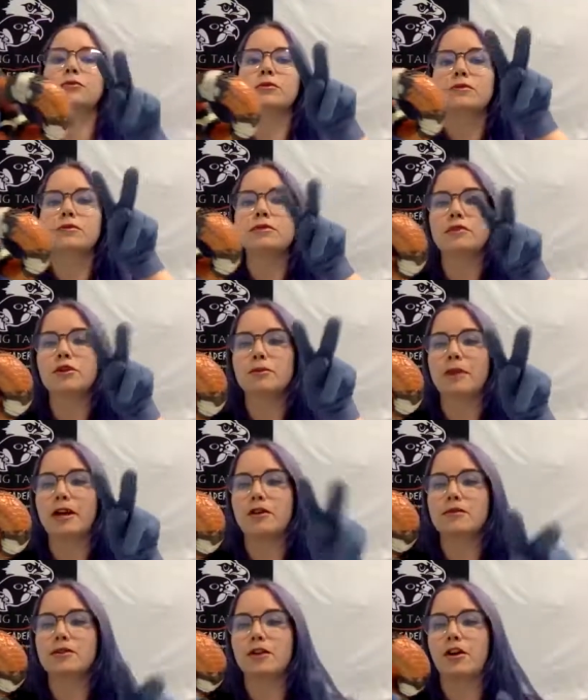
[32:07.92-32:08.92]
the roof of their
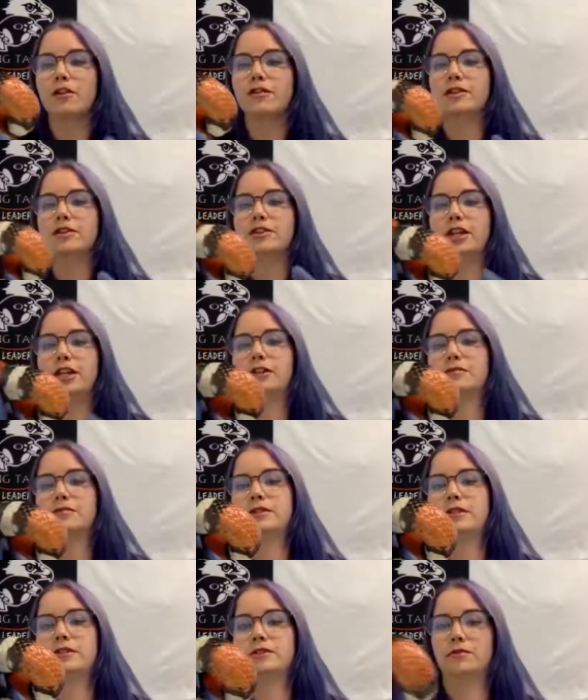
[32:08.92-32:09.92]
mouth called the
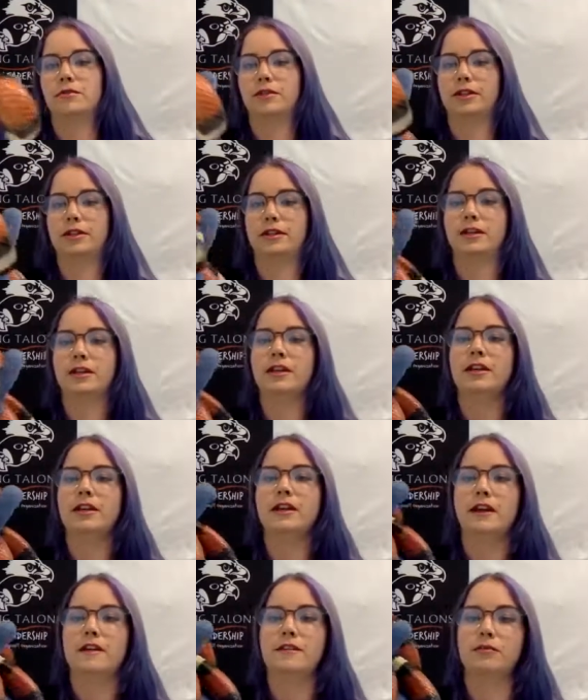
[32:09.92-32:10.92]
Jacobson's organ.
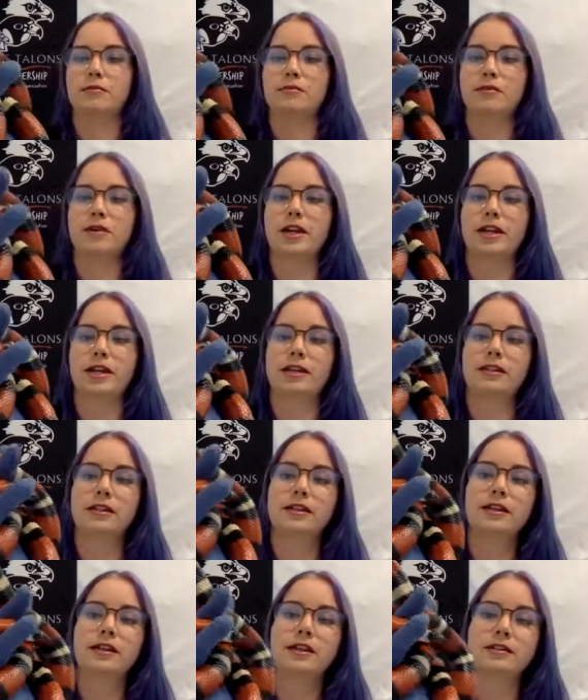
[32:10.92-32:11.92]
And their
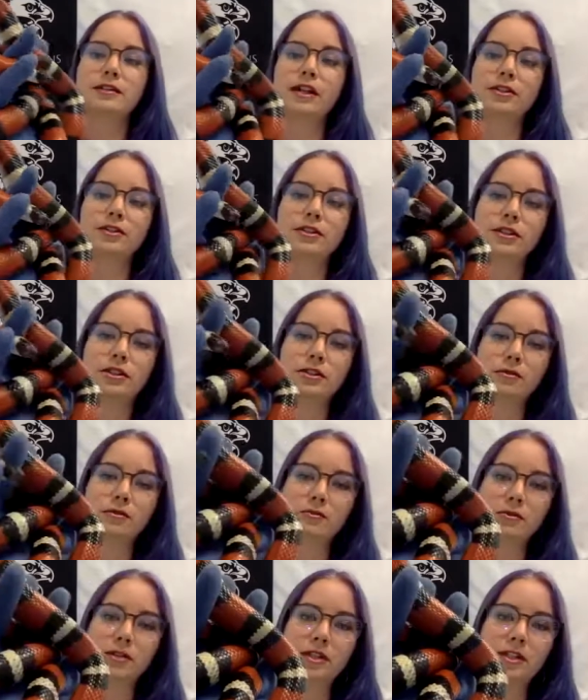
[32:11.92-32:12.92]
brain is actually going
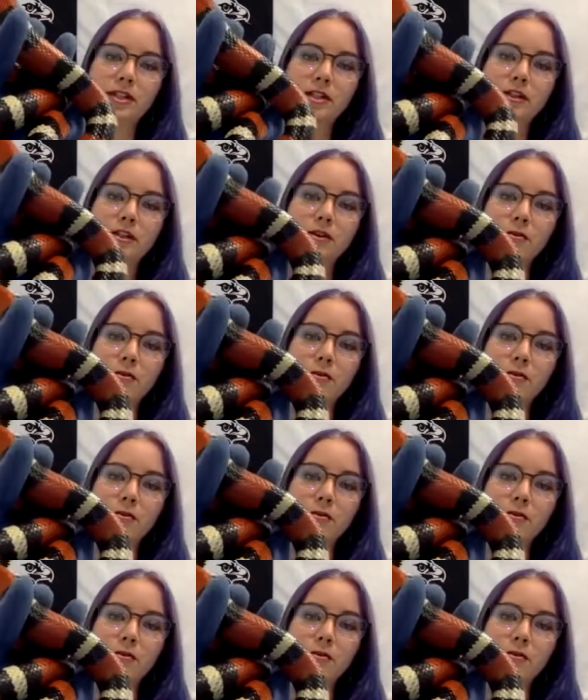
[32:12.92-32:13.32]
to read